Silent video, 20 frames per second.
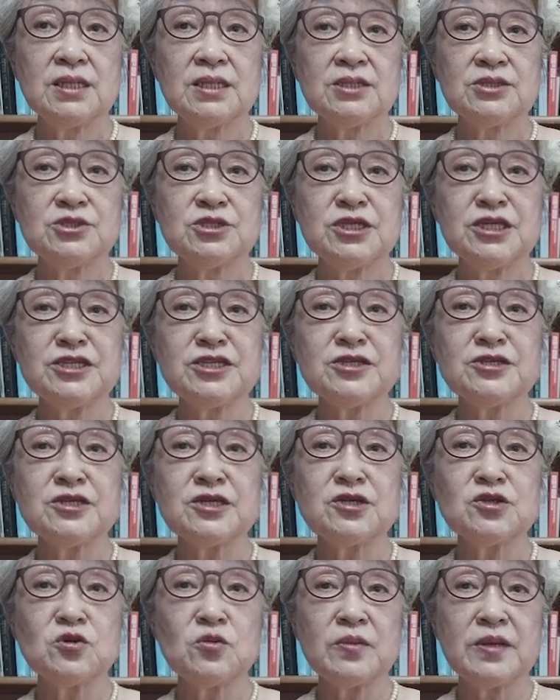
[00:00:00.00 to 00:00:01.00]
Gendered
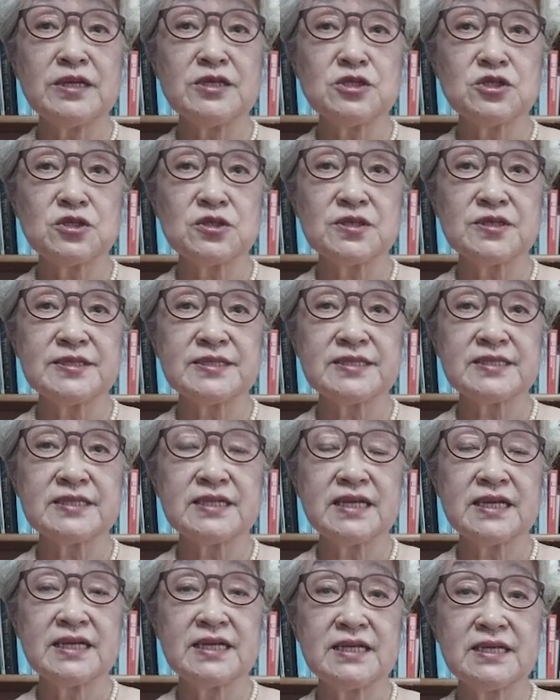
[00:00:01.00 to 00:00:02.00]
innovations
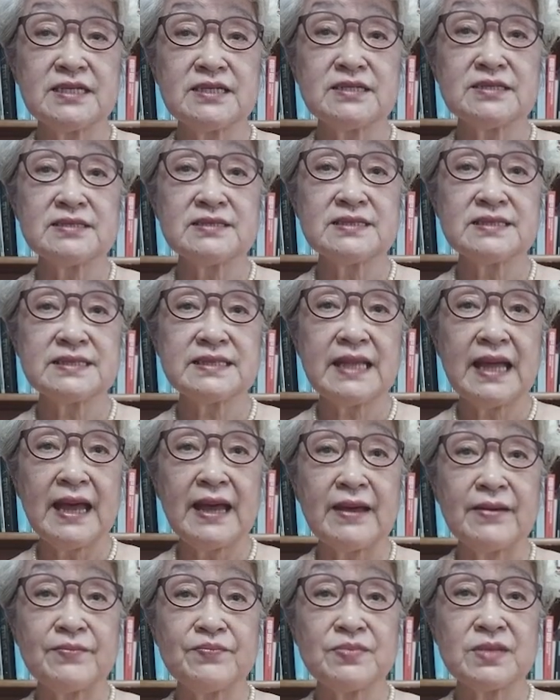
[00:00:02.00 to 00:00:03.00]
in
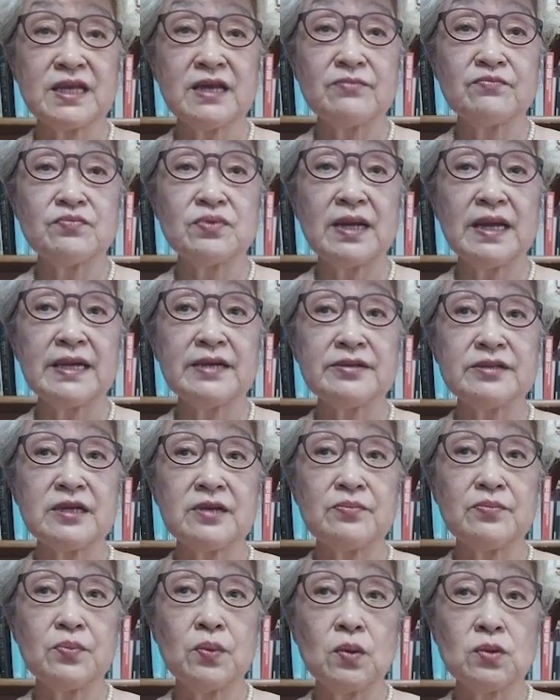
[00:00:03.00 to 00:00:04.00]
STEM can play an
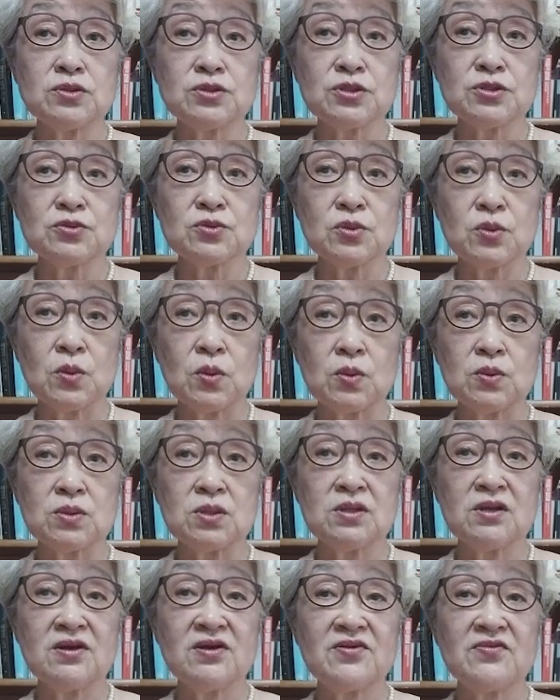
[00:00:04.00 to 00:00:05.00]
important role
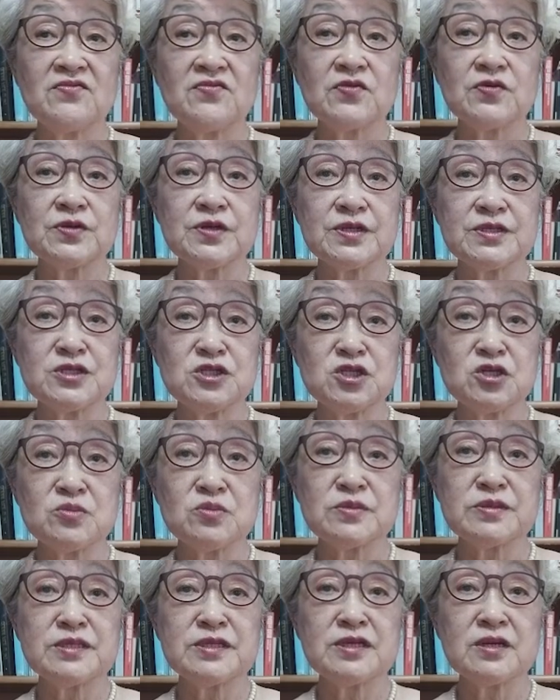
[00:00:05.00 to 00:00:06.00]
for the
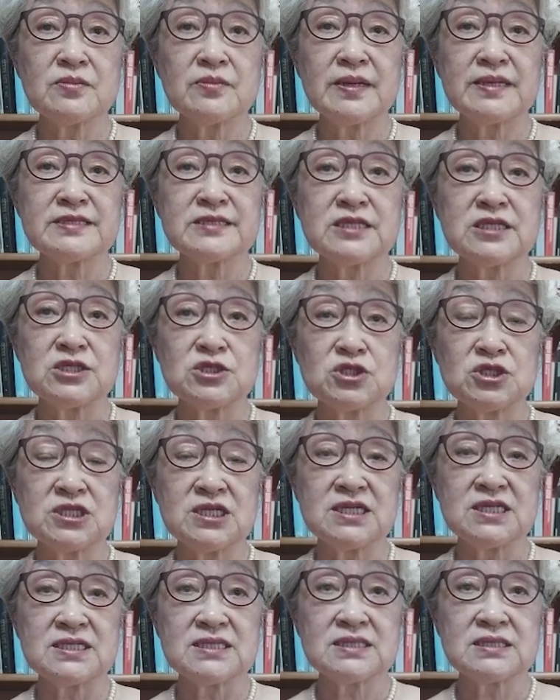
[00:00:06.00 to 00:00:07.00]
achievement of
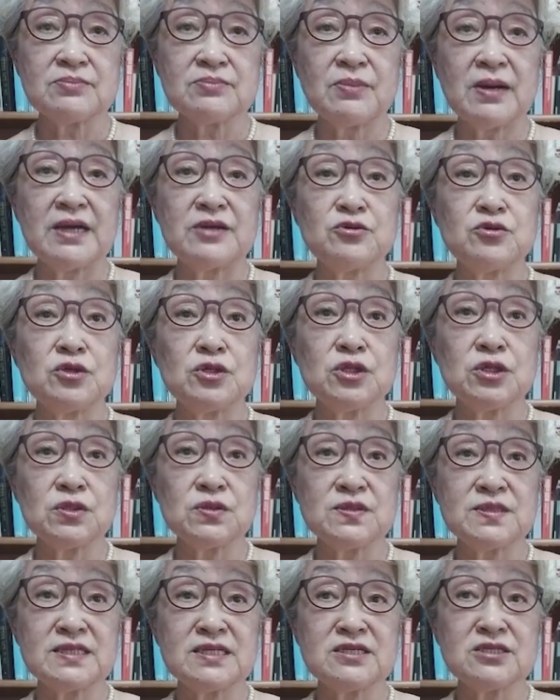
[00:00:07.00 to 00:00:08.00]
SDGs by
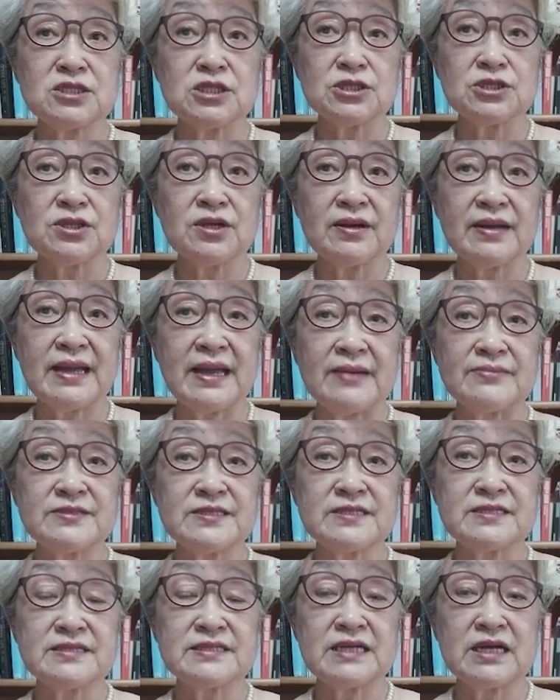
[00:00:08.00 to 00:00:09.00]
reducing gender gaps
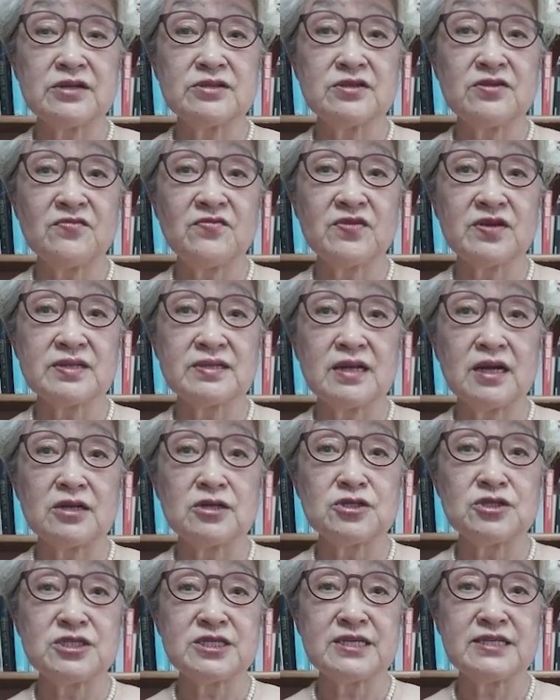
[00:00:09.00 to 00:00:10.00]
in scientific
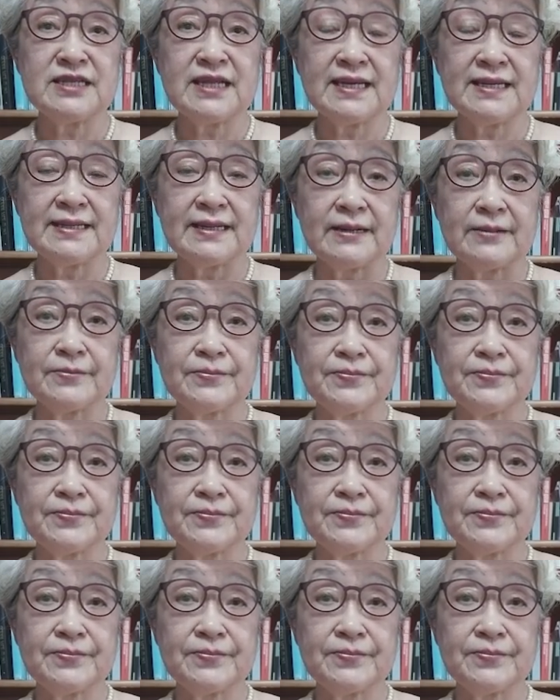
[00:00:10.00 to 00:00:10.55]
knowledge and data.